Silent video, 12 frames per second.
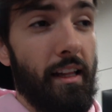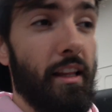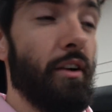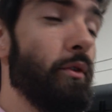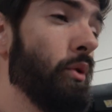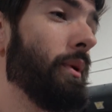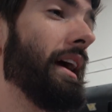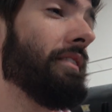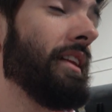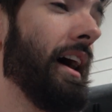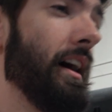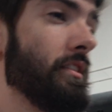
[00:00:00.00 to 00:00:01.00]
Therefore, we
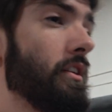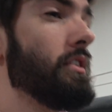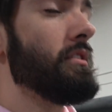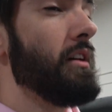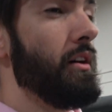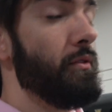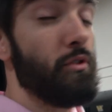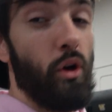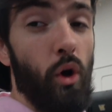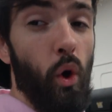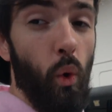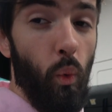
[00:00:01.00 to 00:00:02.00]
have to ask ourselves
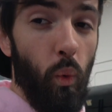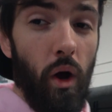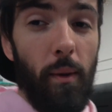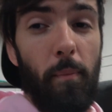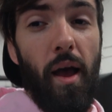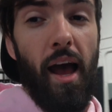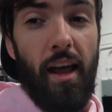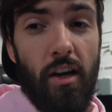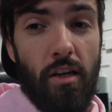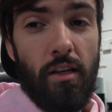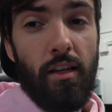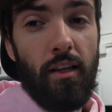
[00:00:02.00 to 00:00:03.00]
what
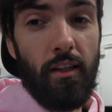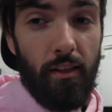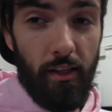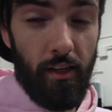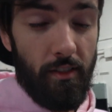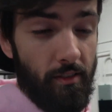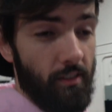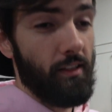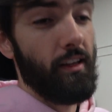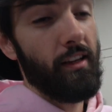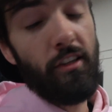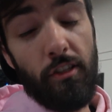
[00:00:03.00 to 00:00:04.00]
pattern does
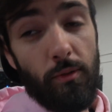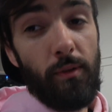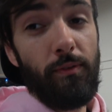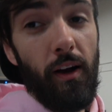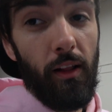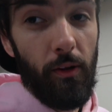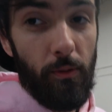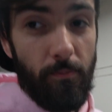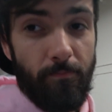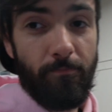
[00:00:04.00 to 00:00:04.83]
the industry follow?